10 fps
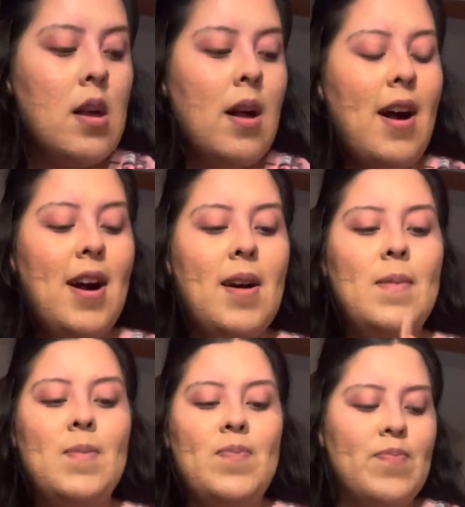
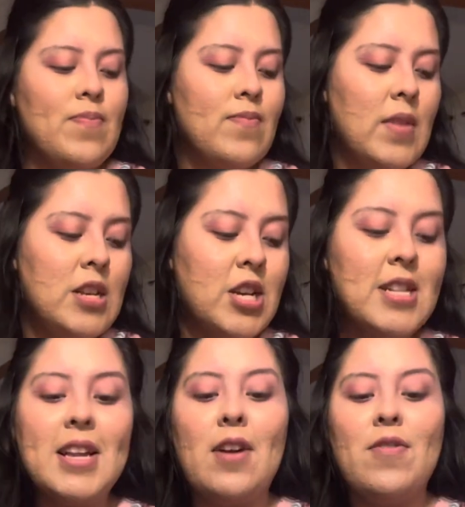She can
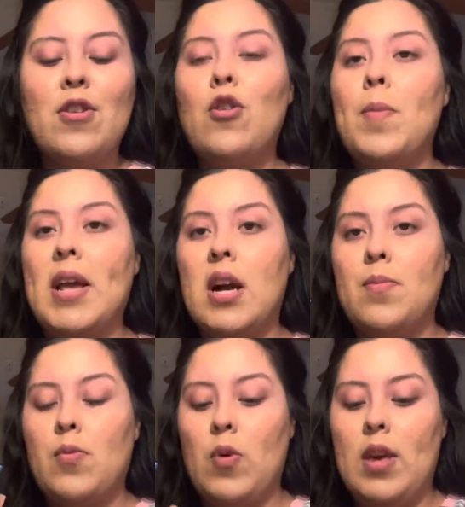take off her whole
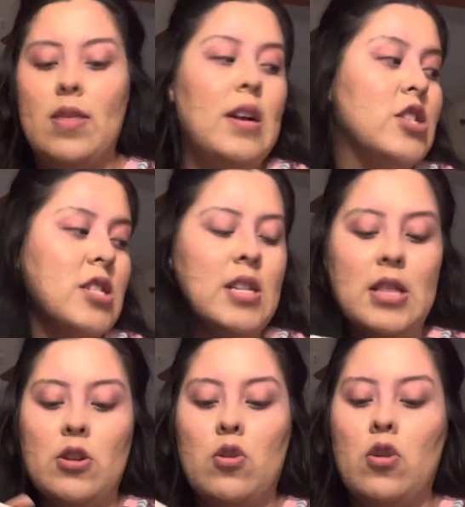makeup with just the
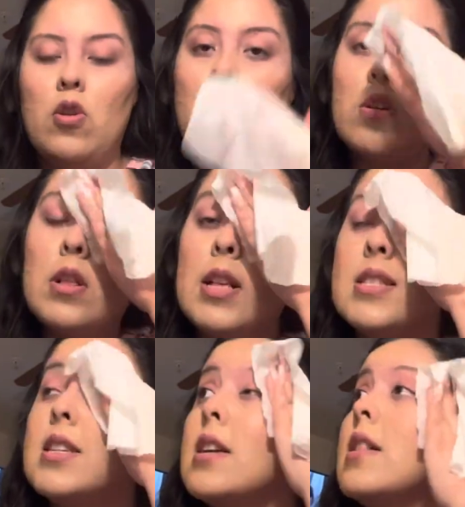little
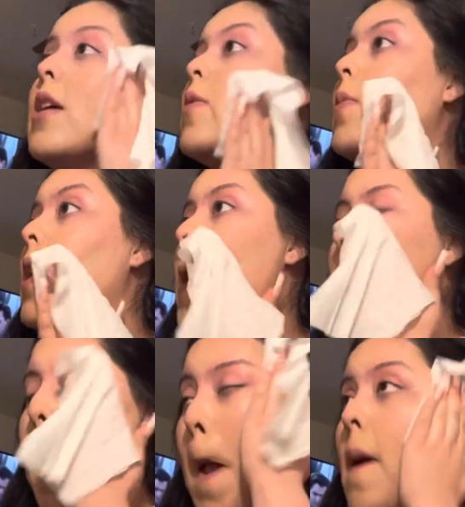cleansing cloud. But
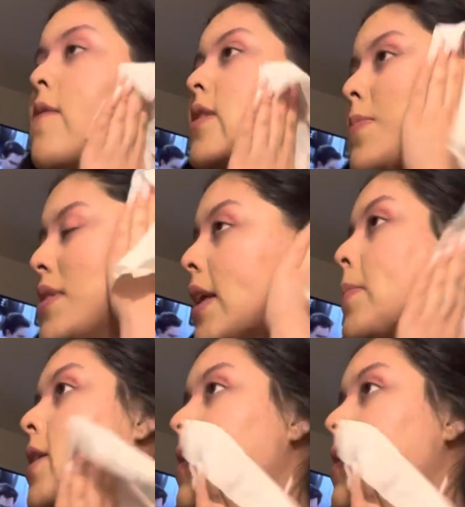for someone like me